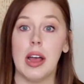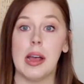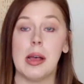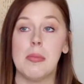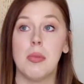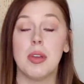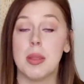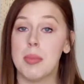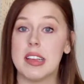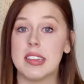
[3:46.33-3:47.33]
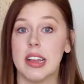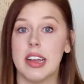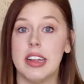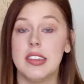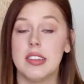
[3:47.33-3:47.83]
um, with a
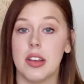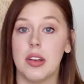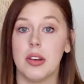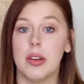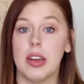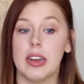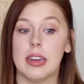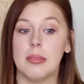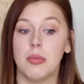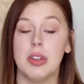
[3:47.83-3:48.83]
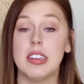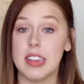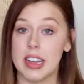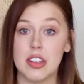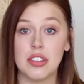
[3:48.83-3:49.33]
baseline. So um, we did
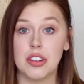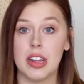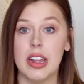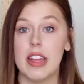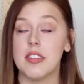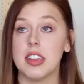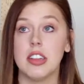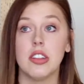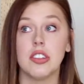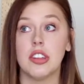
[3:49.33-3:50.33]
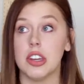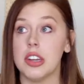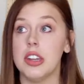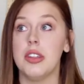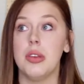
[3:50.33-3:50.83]
that yesterday. Everything looked
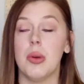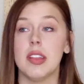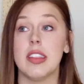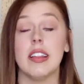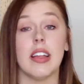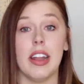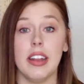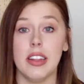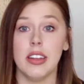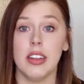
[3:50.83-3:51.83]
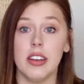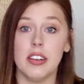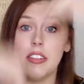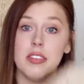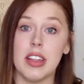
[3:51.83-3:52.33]
good. You want the lighting
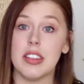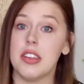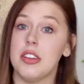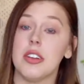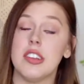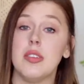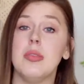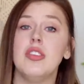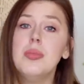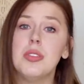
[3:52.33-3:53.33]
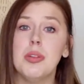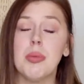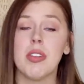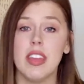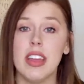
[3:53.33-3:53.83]
of like the uterus to be super
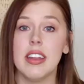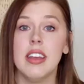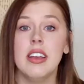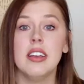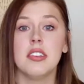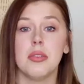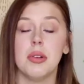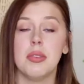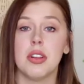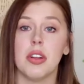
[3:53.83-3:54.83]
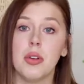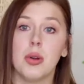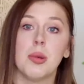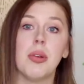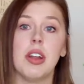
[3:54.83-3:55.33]
duper thin. So when we start
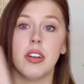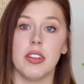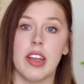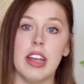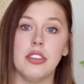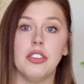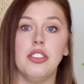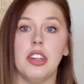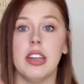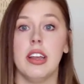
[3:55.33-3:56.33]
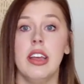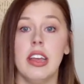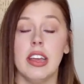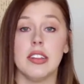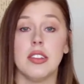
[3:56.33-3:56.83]
incorporating all that estrogen,
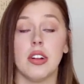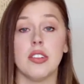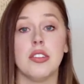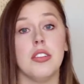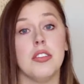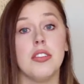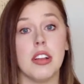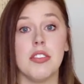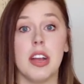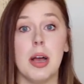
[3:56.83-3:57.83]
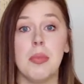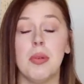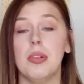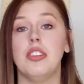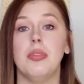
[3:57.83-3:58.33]
it starts to fluff it up,
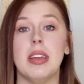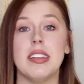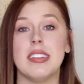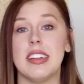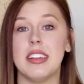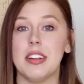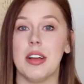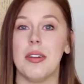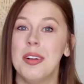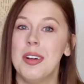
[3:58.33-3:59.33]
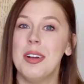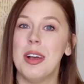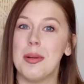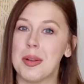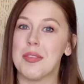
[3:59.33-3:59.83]
which makes it, you know,
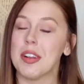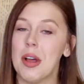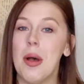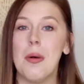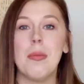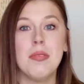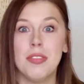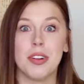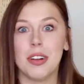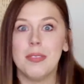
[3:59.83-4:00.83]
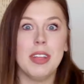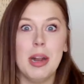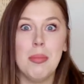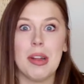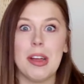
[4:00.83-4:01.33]
a perfect home for an
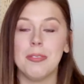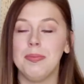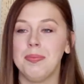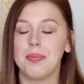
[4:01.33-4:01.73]
embryo.